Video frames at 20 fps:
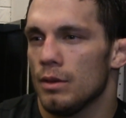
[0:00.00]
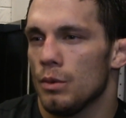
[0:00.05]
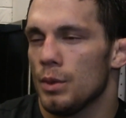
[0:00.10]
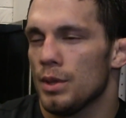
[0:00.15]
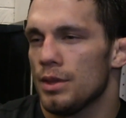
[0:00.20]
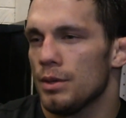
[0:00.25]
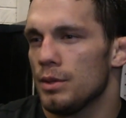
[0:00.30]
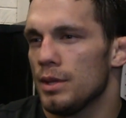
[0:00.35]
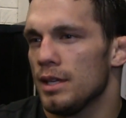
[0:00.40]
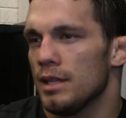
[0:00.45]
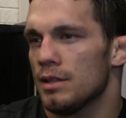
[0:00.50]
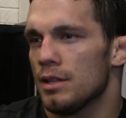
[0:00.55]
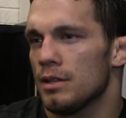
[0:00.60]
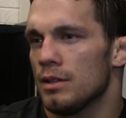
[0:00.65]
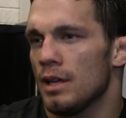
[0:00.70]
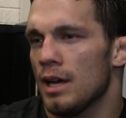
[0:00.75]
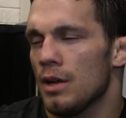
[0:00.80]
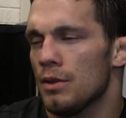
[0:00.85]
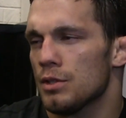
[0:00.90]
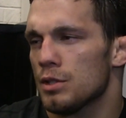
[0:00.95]
with
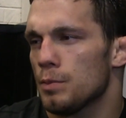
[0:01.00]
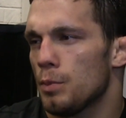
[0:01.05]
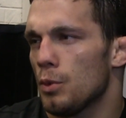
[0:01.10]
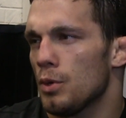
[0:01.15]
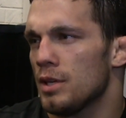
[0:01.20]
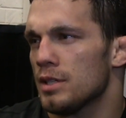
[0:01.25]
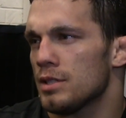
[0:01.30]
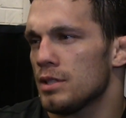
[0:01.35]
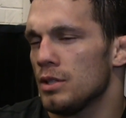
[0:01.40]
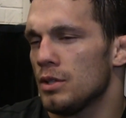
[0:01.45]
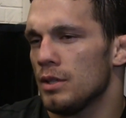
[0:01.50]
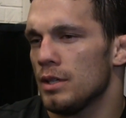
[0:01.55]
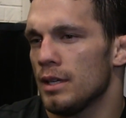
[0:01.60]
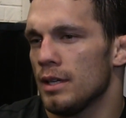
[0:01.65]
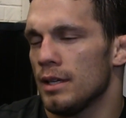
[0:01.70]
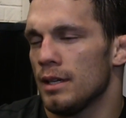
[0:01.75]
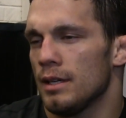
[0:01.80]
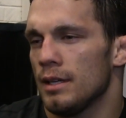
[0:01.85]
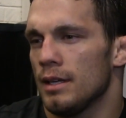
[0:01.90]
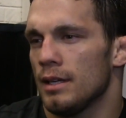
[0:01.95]
how the sport is too,
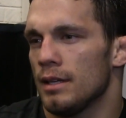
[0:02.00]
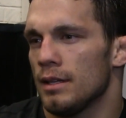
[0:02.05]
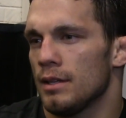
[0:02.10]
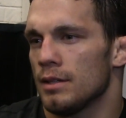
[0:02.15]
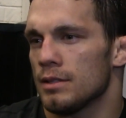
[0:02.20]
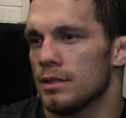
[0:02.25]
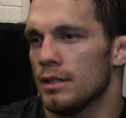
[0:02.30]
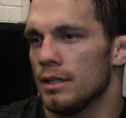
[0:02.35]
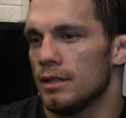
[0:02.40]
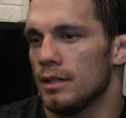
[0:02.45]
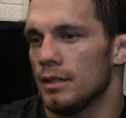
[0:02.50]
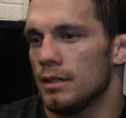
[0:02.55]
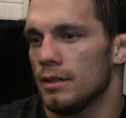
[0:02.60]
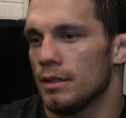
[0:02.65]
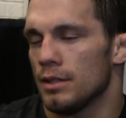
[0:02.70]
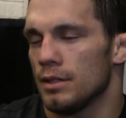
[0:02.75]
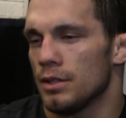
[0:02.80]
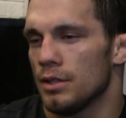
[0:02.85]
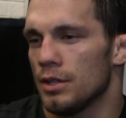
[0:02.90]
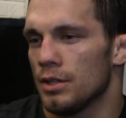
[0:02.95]
and
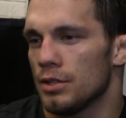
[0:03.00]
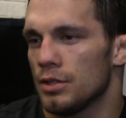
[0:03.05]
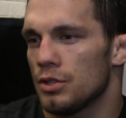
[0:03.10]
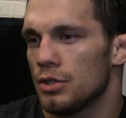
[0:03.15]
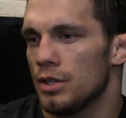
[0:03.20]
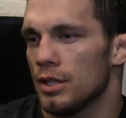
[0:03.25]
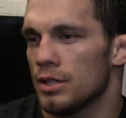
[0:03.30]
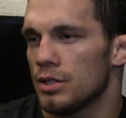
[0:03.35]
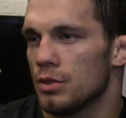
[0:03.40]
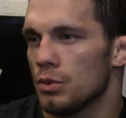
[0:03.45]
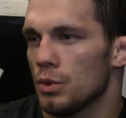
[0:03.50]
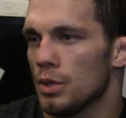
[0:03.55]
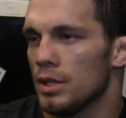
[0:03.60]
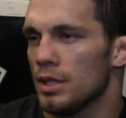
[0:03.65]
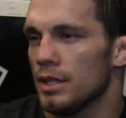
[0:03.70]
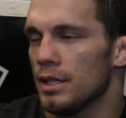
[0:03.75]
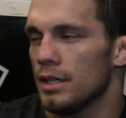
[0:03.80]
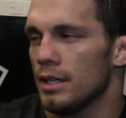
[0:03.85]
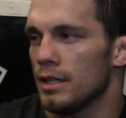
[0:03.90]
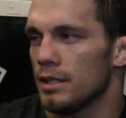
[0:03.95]

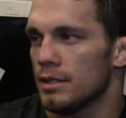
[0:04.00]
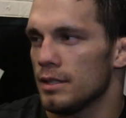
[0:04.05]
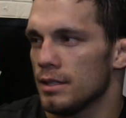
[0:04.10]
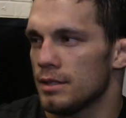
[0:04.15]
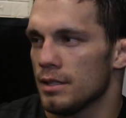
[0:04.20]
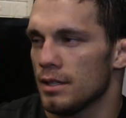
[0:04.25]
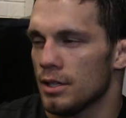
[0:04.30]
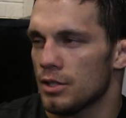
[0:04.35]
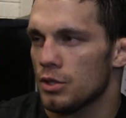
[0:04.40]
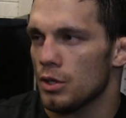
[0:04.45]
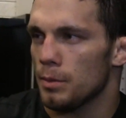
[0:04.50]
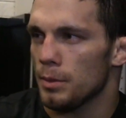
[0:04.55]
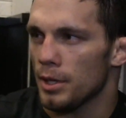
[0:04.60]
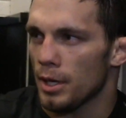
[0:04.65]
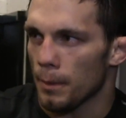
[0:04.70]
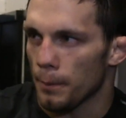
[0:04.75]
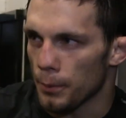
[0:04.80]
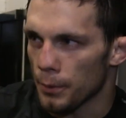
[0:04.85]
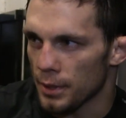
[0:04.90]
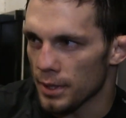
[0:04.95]
it's an extremely
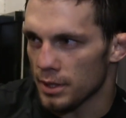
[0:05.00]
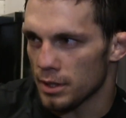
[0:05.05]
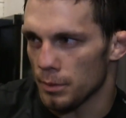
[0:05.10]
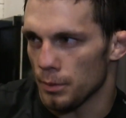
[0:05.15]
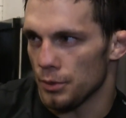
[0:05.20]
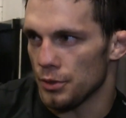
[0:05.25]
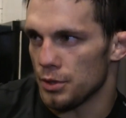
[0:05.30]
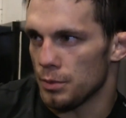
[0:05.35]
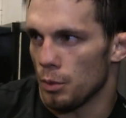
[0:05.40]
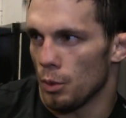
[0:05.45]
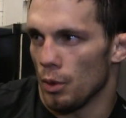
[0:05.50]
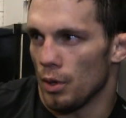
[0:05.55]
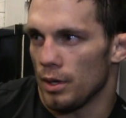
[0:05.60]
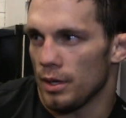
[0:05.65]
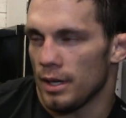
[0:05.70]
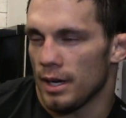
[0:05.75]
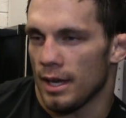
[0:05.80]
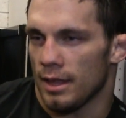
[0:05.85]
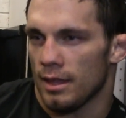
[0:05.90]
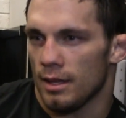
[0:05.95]
unpredictable sport,
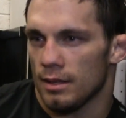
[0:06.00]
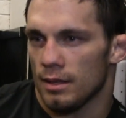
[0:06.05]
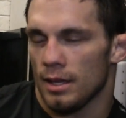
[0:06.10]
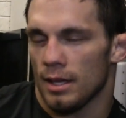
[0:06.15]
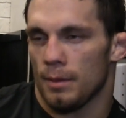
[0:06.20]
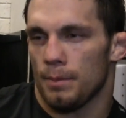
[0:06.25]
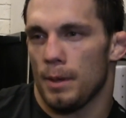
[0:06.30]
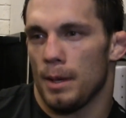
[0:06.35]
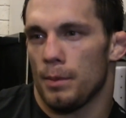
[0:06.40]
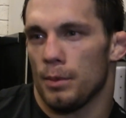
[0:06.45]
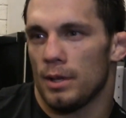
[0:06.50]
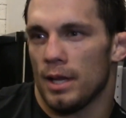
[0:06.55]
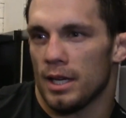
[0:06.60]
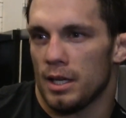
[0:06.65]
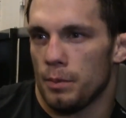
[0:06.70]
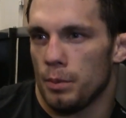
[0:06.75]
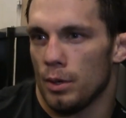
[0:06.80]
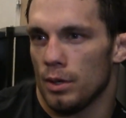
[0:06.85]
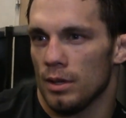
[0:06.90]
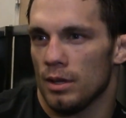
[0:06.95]
and I think people
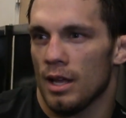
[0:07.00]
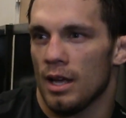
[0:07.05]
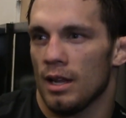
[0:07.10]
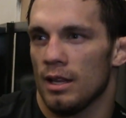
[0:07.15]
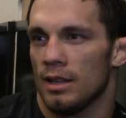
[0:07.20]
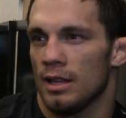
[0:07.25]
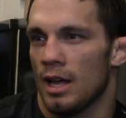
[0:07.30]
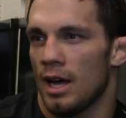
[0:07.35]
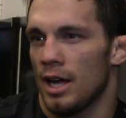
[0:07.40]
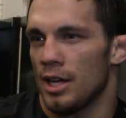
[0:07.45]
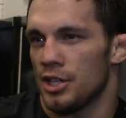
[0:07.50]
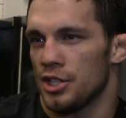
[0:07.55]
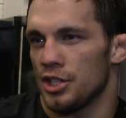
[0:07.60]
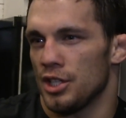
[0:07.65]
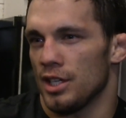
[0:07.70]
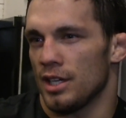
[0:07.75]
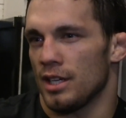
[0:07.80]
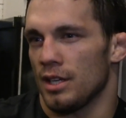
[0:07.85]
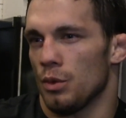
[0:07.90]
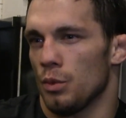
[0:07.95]
like to put a lot of
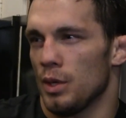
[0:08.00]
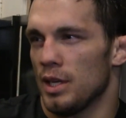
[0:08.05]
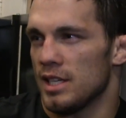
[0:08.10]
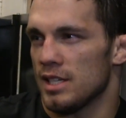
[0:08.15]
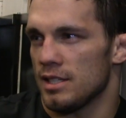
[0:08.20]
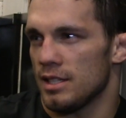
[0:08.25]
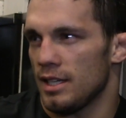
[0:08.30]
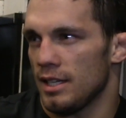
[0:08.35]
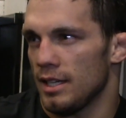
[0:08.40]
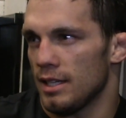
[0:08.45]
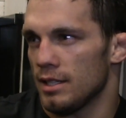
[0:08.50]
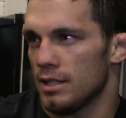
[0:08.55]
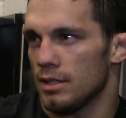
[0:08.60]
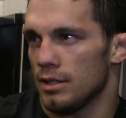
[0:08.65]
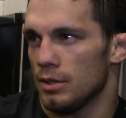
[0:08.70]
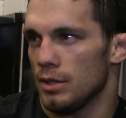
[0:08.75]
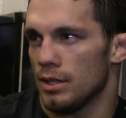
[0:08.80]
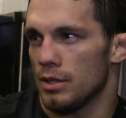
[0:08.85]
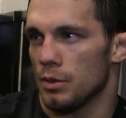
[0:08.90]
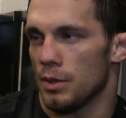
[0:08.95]
logic and reasoning
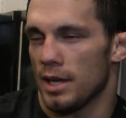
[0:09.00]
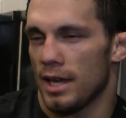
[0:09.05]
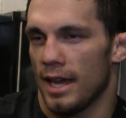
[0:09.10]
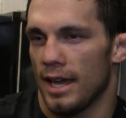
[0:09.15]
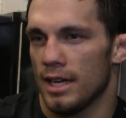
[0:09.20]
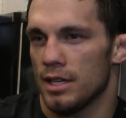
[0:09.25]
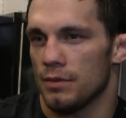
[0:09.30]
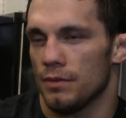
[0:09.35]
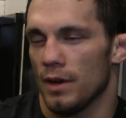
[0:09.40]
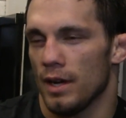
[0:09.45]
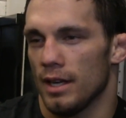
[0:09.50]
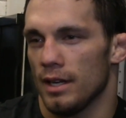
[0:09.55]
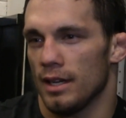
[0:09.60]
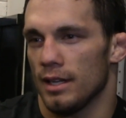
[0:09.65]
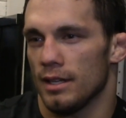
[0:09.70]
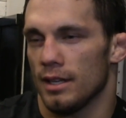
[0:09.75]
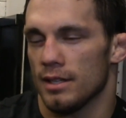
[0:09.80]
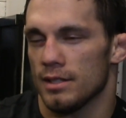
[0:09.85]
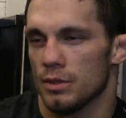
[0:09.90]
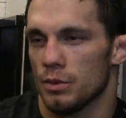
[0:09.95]
into a cage fight, and
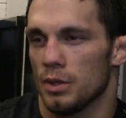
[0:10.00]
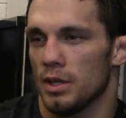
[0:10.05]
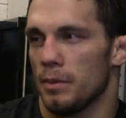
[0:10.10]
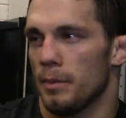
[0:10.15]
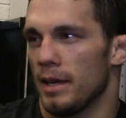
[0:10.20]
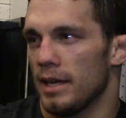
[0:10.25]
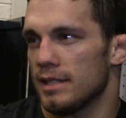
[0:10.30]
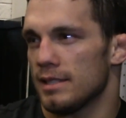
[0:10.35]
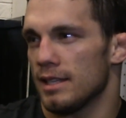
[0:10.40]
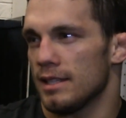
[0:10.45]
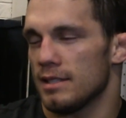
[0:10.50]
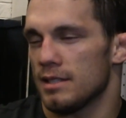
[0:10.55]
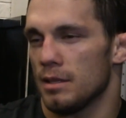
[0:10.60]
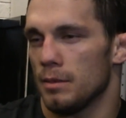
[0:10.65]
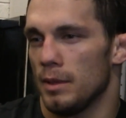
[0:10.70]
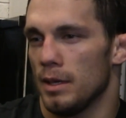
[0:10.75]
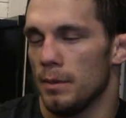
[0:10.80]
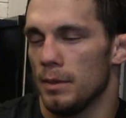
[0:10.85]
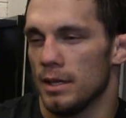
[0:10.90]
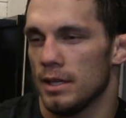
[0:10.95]
it doesn't really make sense
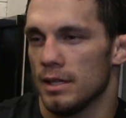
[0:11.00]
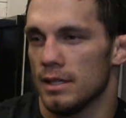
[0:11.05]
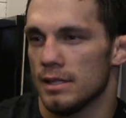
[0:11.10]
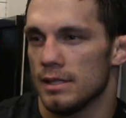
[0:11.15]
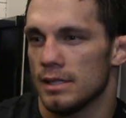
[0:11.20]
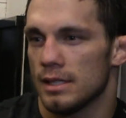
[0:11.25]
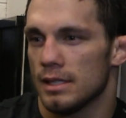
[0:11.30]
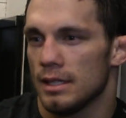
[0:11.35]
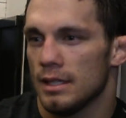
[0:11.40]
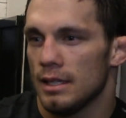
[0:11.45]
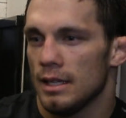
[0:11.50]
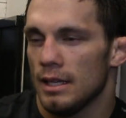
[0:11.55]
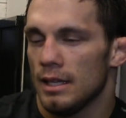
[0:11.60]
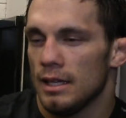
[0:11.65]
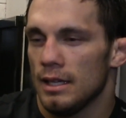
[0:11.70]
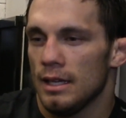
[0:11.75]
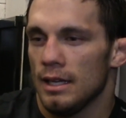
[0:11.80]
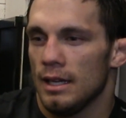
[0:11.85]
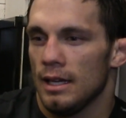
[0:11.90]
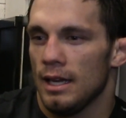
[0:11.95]
to me because
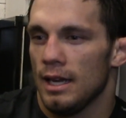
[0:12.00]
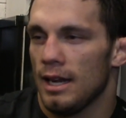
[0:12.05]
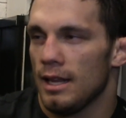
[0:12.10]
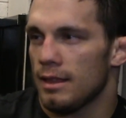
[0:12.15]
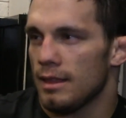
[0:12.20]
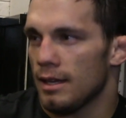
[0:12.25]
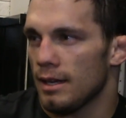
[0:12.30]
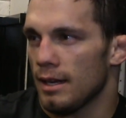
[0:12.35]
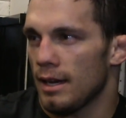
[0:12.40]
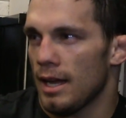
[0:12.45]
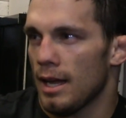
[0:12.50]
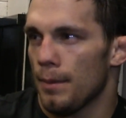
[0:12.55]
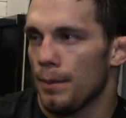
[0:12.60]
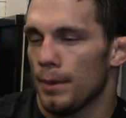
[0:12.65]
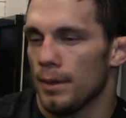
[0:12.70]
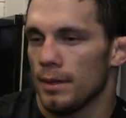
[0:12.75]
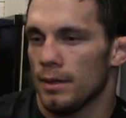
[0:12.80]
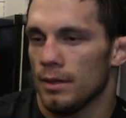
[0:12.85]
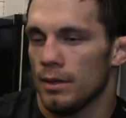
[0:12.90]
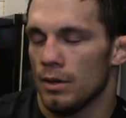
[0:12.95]
anything can
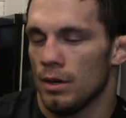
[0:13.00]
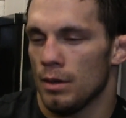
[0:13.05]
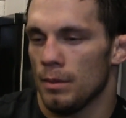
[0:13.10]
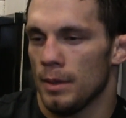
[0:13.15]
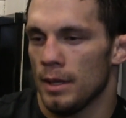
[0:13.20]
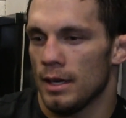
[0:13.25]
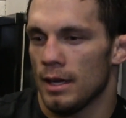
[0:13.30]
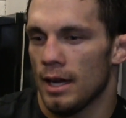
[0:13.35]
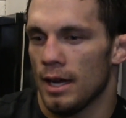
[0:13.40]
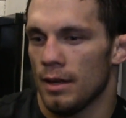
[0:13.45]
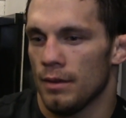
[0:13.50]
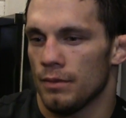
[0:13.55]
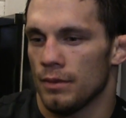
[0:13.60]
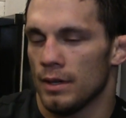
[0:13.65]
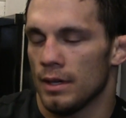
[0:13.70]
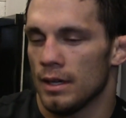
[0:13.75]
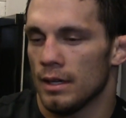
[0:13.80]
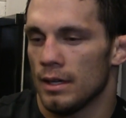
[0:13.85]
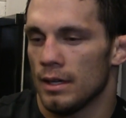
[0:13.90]
happen. You know what I mean? I've